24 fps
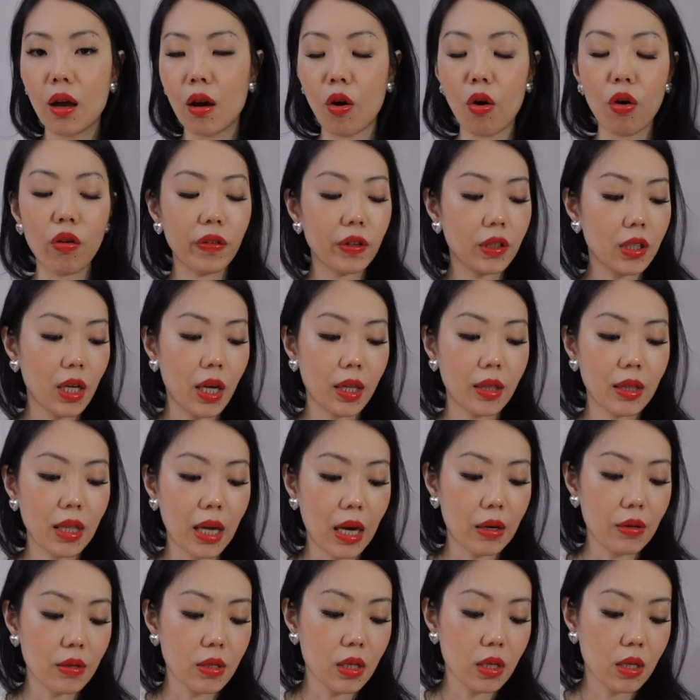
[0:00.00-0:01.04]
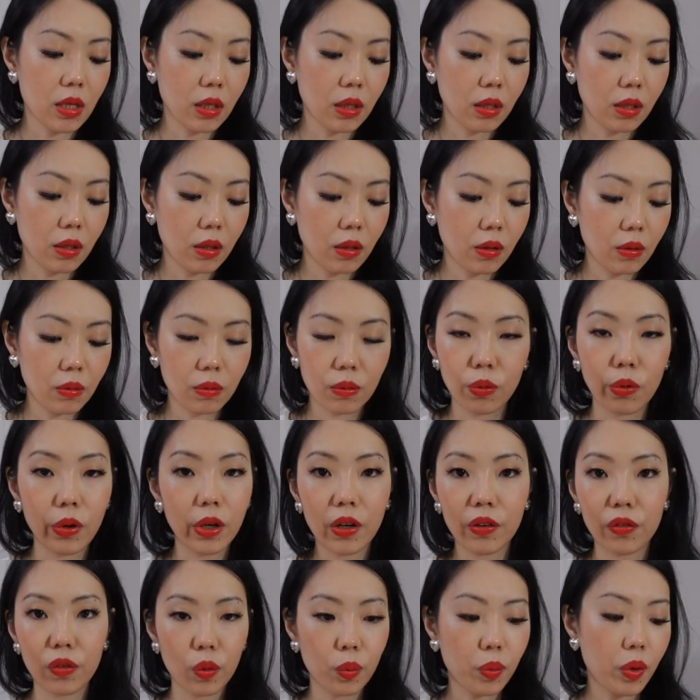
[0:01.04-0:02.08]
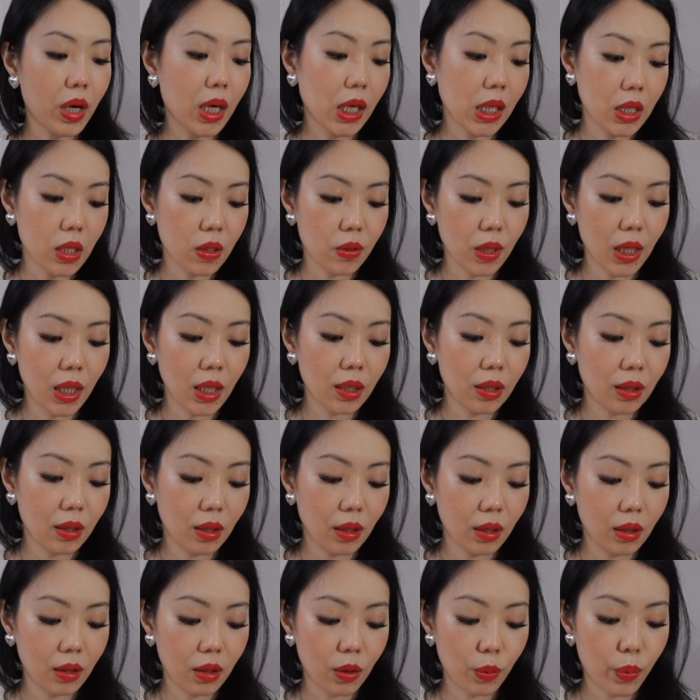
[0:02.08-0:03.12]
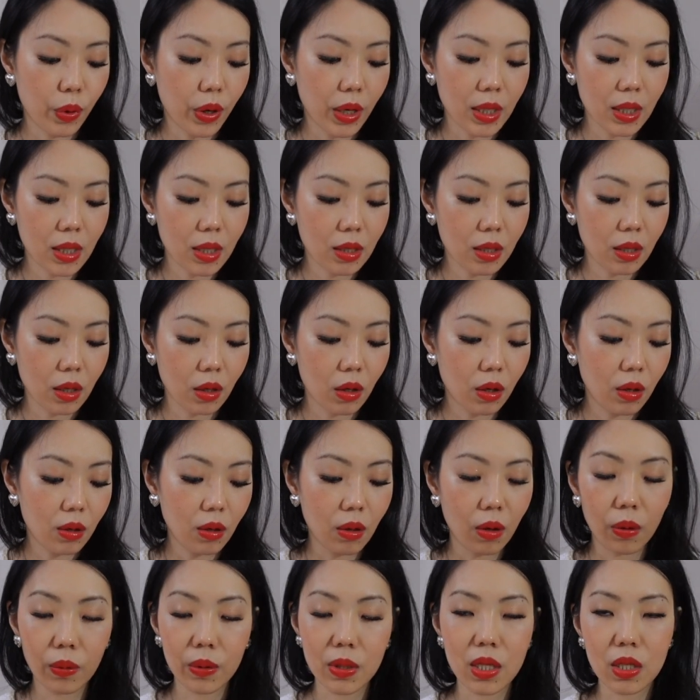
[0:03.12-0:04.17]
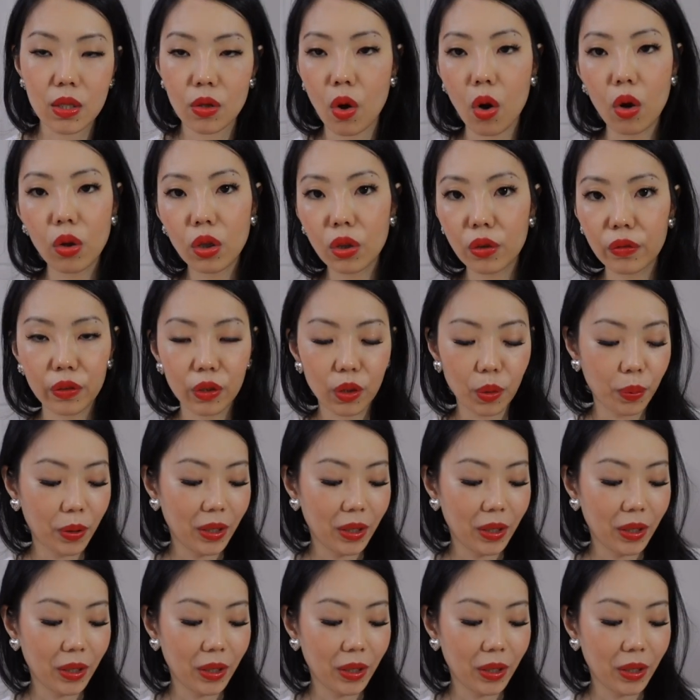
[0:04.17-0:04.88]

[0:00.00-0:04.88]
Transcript: over 10,000, whatever price, right? Their, their prices are always all over the